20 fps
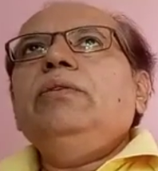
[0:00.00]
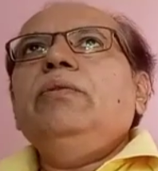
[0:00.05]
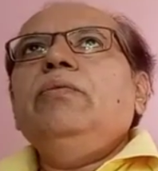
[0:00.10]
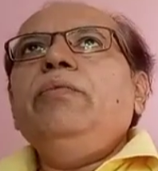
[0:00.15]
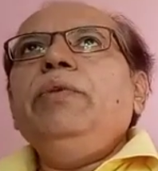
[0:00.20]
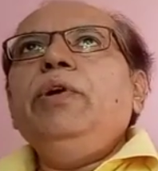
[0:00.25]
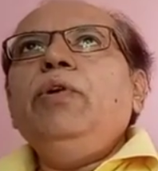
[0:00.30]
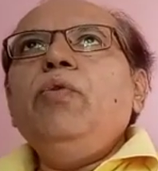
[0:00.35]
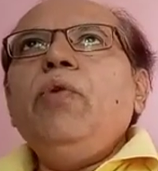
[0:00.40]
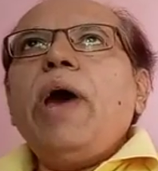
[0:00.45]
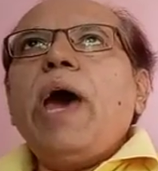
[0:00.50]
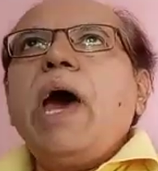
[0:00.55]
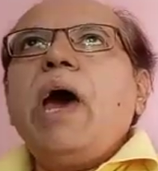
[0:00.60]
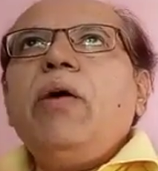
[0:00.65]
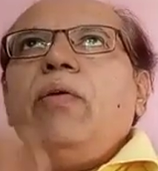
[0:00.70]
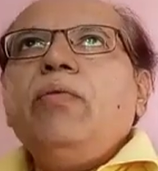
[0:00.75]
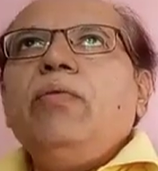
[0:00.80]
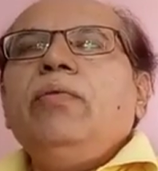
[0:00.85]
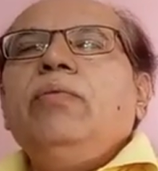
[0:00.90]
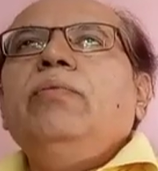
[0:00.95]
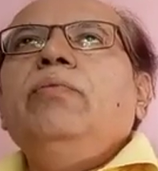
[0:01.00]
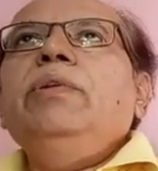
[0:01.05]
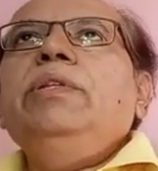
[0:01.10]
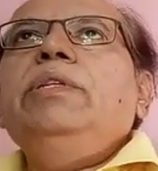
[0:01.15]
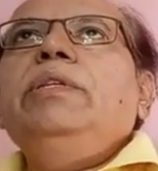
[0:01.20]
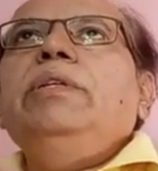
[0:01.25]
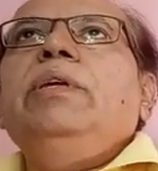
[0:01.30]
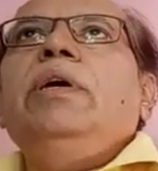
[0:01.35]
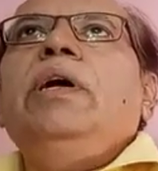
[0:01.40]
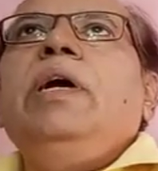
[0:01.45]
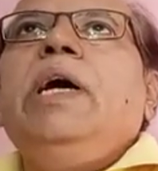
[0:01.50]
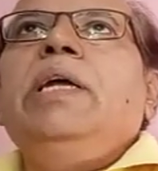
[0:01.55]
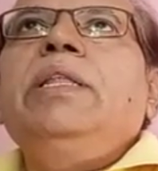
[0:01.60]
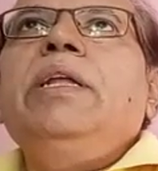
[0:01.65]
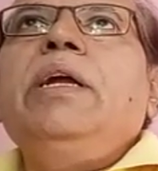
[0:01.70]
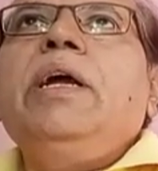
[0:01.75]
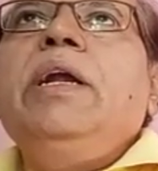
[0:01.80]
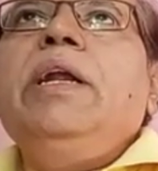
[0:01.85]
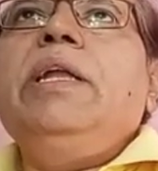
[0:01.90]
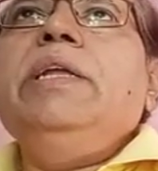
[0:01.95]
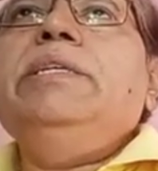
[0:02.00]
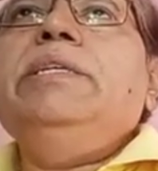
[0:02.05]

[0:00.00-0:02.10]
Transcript: we do have with other countries,